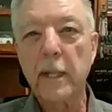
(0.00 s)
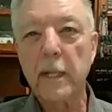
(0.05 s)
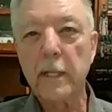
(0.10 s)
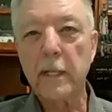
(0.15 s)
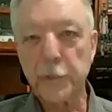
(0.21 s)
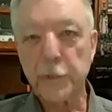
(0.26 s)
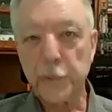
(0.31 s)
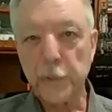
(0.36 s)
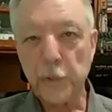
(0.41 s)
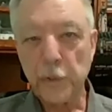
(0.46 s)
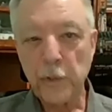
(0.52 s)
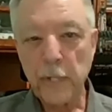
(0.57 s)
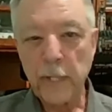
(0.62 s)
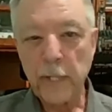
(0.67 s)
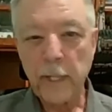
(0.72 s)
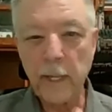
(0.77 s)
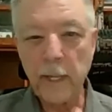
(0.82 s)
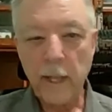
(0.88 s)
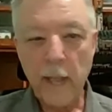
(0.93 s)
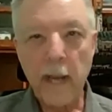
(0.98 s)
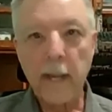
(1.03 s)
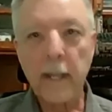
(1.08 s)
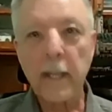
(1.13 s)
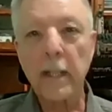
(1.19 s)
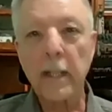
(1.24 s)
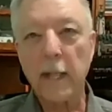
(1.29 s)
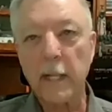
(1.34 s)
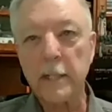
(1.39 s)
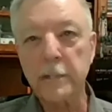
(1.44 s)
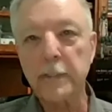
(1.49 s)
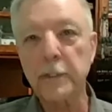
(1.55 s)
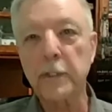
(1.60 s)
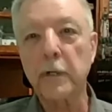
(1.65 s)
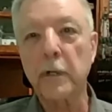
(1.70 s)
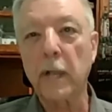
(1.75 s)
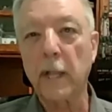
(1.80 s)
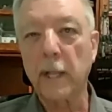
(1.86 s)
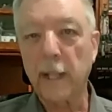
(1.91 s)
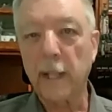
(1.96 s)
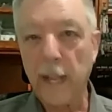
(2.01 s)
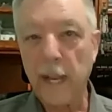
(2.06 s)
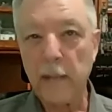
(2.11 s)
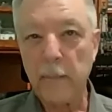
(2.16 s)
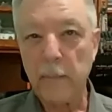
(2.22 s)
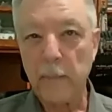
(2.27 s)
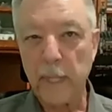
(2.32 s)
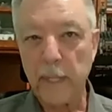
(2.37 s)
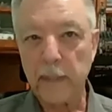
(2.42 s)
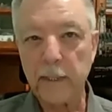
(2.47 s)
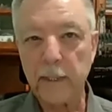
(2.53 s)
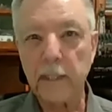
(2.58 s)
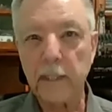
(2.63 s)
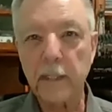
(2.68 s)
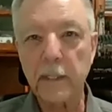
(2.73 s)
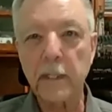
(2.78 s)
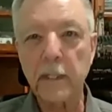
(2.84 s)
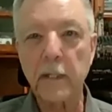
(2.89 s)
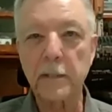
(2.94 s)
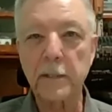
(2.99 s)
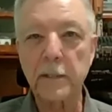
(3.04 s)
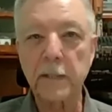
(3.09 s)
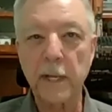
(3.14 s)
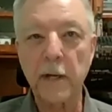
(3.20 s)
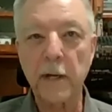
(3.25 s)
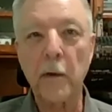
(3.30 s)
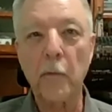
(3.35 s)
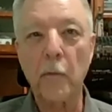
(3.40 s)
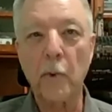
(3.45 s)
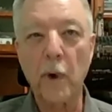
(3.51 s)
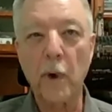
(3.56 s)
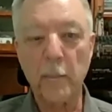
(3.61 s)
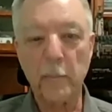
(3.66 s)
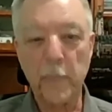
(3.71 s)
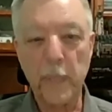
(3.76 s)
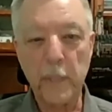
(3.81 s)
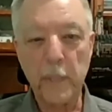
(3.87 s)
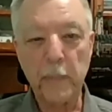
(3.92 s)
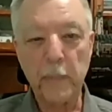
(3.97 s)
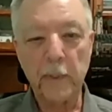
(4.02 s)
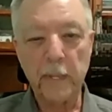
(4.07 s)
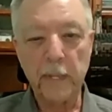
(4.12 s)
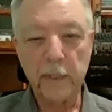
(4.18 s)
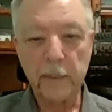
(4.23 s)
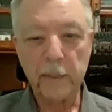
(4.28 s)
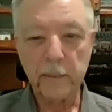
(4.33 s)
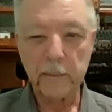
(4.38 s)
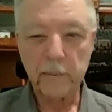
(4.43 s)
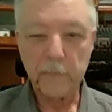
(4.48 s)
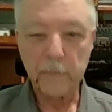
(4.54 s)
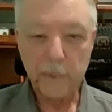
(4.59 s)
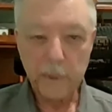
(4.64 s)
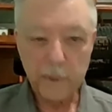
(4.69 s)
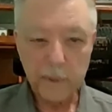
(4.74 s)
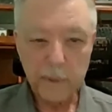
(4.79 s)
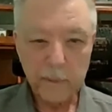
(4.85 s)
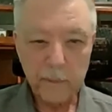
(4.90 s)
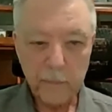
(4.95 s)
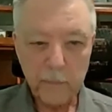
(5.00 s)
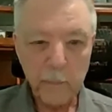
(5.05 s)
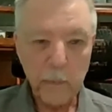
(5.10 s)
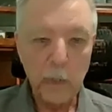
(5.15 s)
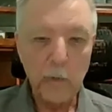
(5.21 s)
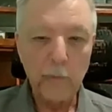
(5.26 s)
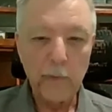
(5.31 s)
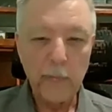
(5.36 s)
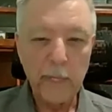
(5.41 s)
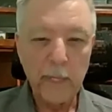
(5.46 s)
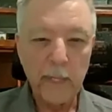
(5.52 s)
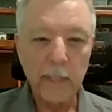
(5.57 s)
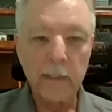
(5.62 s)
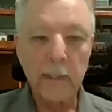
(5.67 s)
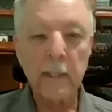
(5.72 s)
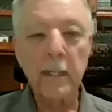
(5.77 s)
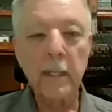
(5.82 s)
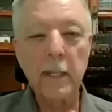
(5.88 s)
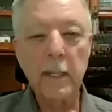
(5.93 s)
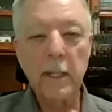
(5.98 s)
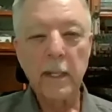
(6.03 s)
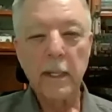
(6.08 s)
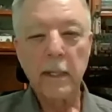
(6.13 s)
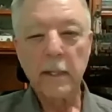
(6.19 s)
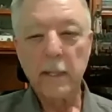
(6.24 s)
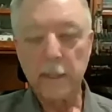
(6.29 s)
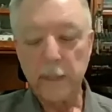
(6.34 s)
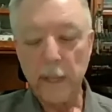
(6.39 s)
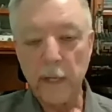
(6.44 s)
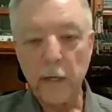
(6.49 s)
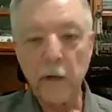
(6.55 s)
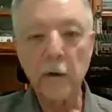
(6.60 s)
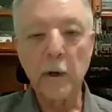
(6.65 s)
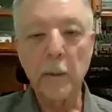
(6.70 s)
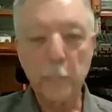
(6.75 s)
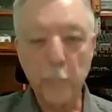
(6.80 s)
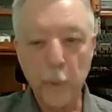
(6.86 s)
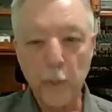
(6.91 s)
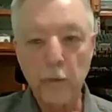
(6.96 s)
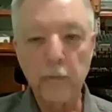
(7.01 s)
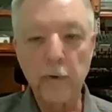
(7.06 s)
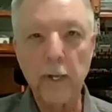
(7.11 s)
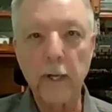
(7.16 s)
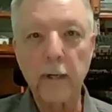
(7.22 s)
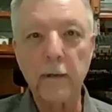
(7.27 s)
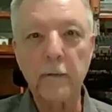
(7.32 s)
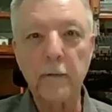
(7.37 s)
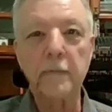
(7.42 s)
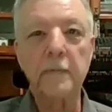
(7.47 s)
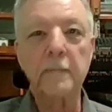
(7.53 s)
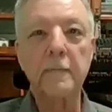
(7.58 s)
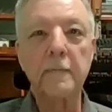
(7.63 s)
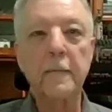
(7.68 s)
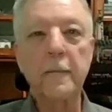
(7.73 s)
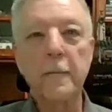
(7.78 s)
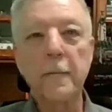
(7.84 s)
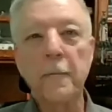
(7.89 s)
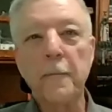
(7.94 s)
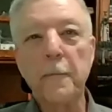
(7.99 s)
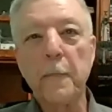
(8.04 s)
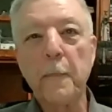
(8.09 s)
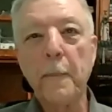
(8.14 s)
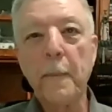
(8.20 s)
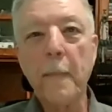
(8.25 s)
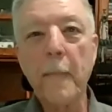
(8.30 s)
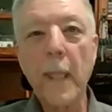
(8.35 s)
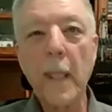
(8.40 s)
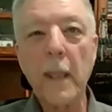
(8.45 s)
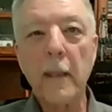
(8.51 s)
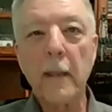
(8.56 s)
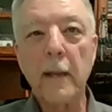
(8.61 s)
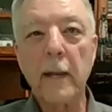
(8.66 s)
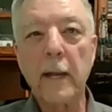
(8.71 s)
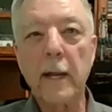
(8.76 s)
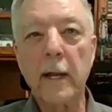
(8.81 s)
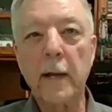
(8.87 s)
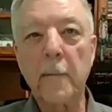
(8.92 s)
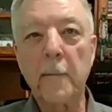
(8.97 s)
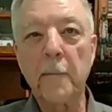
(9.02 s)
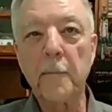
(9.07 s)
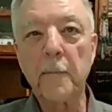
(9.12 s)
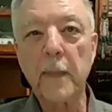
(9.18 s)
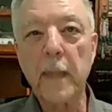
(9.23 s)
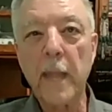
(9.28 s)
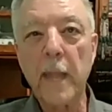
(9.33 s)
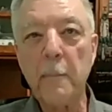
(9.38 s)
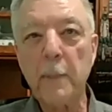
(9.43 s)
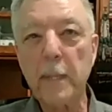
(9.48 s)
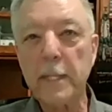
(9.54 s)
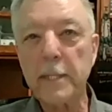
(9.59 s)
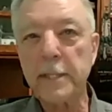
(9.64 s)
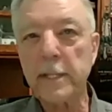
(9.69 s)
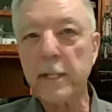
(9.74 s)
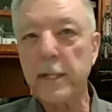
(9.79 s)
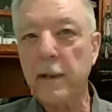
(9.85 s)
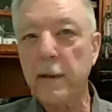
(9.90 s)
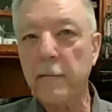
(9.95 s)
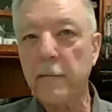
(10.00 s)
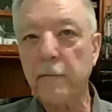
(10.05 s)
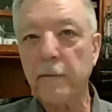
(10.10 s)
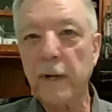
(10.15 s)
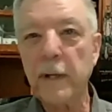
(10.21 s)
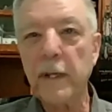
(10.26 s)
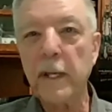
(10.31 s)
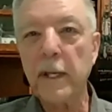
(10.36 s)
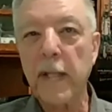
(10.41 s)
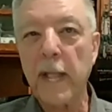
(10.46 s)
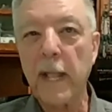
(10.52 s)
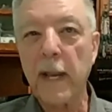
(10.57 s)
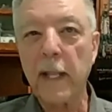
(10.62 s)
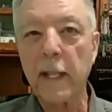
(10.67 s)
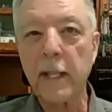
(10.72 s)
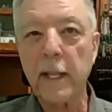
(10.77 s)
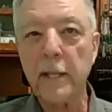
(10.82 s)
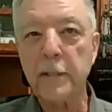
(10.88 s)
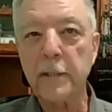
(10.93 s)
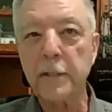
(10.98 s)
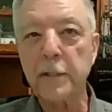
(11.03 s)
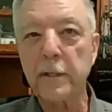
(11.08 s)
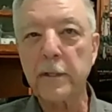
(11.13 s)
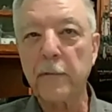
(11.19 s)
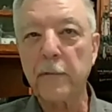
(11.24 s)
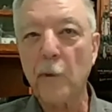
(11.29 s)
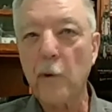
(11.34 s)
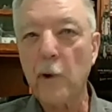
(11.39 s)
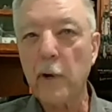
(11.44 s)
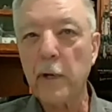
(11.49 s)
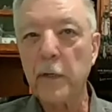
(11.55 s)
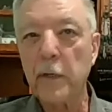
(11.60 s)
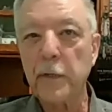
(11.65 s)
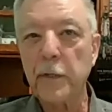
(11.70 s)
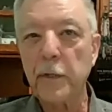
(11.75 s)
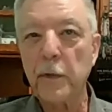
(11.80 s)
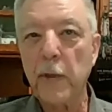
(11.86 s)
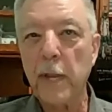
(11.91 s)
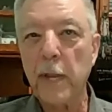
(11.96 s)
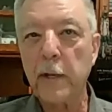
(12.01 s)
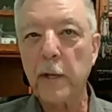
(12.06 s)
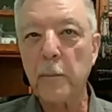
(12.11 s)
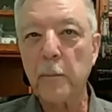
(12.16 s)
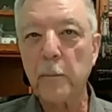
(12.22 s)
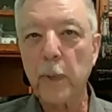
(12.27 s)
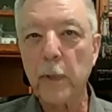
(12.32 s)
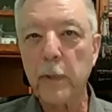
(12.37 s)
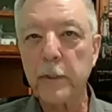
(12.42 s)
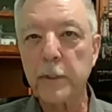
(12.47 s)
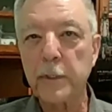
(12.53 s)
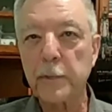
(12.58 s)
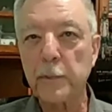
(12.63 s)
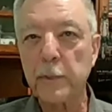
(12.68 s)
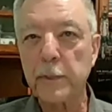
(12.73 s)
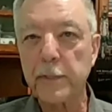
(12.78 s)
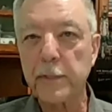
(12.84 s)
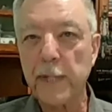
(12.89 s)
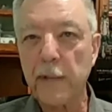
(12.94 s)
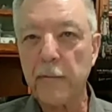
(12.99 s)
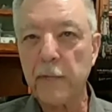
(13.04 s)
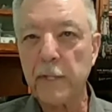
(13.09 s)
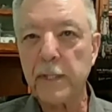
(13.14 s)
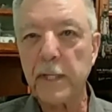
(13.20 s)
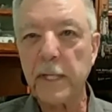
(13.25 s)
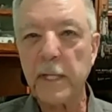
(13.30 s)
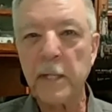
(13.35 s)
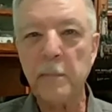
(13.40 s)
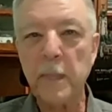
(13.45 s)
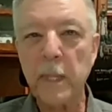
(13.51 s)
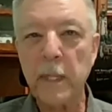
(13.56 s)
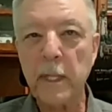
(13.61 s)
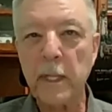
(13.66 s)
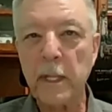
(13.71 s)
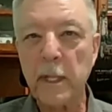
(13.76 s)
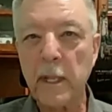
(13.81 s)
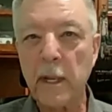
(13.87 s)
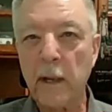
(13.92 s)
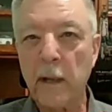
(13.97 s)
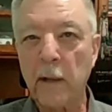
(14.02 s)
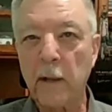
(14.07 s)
ensuring ideological alignment, because they don't want people that move in that they don't approve of. Epic City funding allocation, the 402-acre purchase was $17 million.